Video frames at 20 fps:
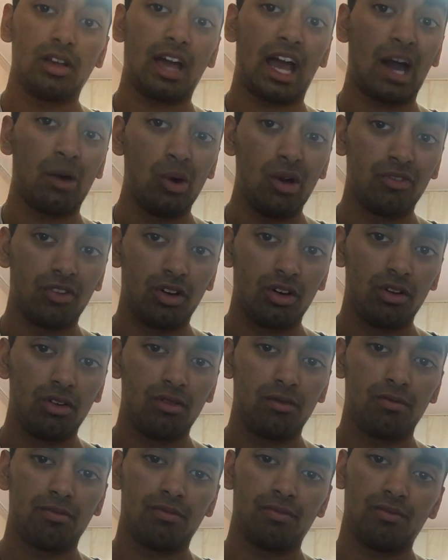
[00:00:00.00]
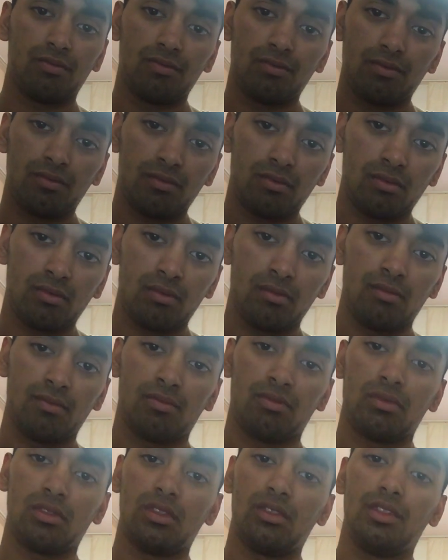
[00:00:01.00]
However,
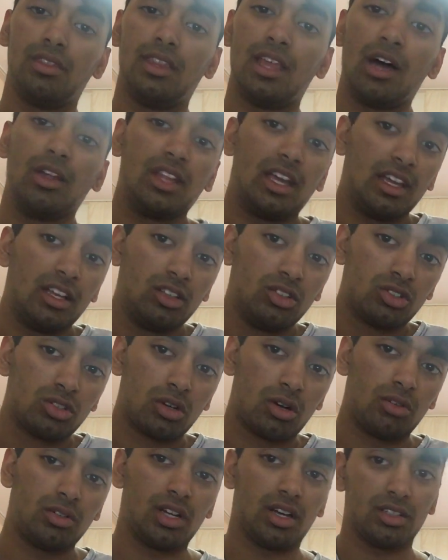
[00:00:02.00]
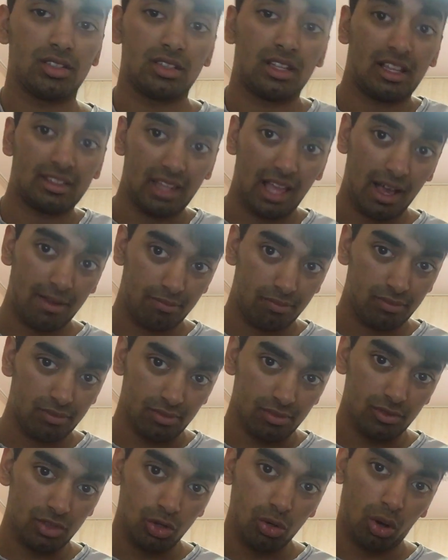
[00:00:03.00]
now the intro does
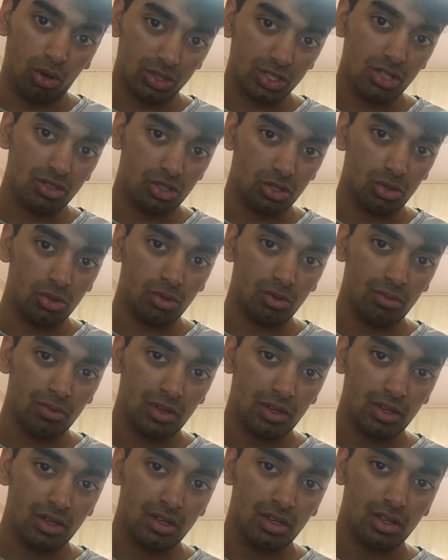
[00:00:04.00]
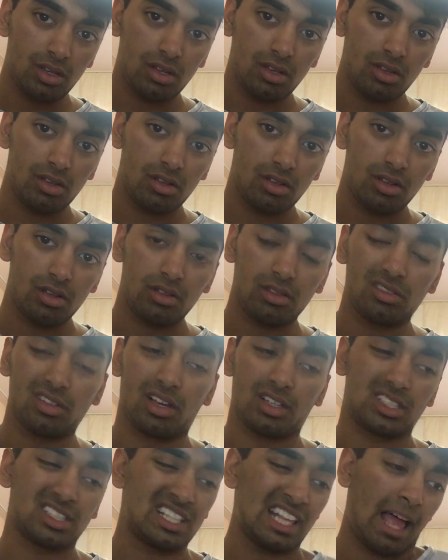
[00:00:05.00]
that you also do
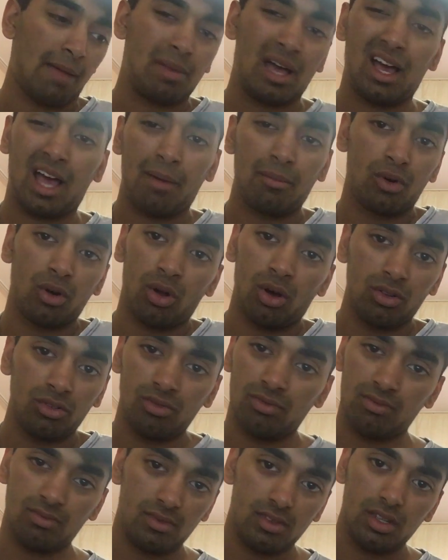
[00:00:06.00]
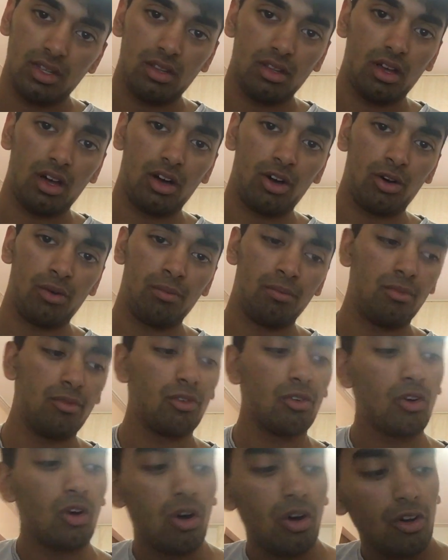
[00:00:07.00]
a slap hammer on
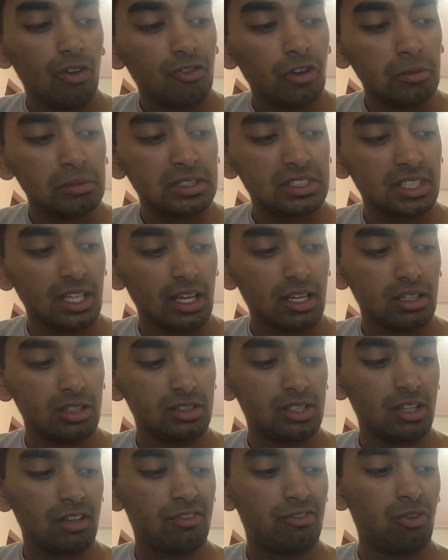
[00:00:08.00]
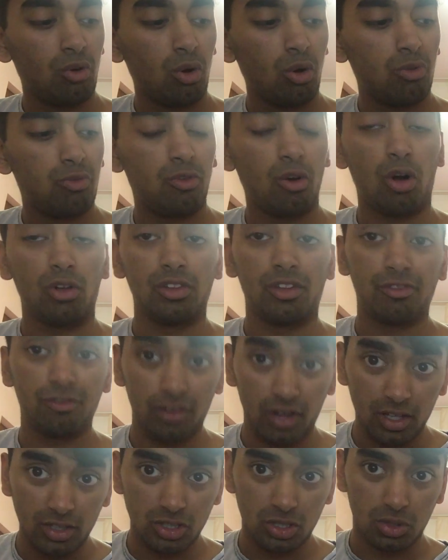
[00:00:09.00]
from the 2nd to the 4th on the
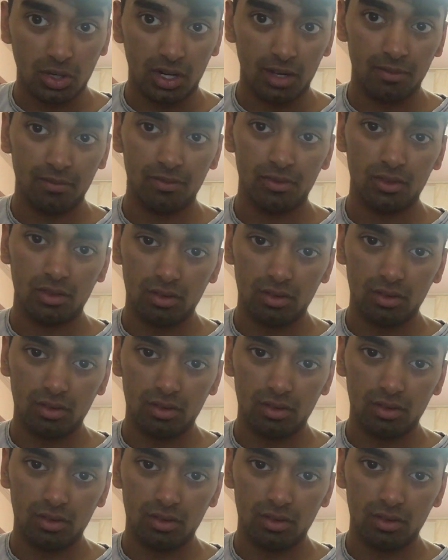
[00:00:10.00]
3rd string.